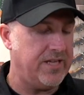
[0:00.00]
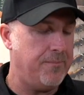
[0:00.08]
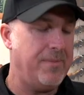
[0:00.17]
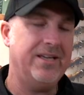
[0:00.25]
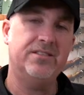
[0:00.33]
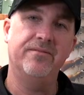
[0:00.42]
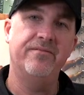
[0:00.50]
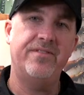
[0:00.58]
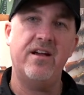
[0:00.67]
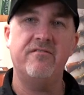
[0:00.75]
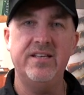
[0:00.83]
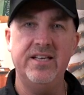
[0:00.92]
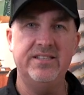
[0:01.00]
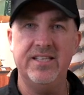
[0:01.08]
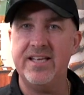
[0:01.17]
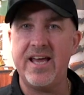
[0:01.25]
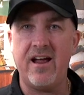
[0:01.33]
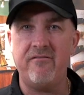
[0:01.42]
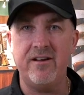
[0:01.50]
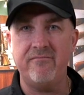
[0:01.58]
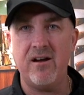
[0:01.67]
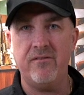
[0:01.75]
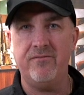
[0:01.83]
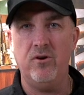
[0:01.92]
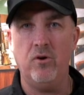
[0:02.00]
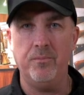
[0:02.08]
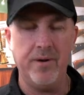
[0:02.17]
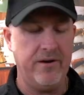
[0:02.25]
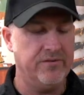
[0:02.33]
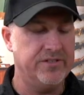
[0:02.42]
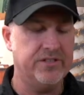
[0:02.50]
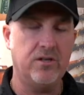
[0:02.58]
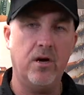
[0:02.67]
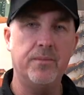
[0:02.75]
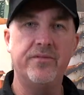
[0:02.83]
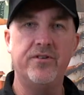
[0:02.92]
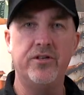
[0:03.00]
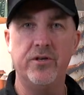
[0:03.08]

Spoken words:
that makes them very easy to carry around for long periods of time if you're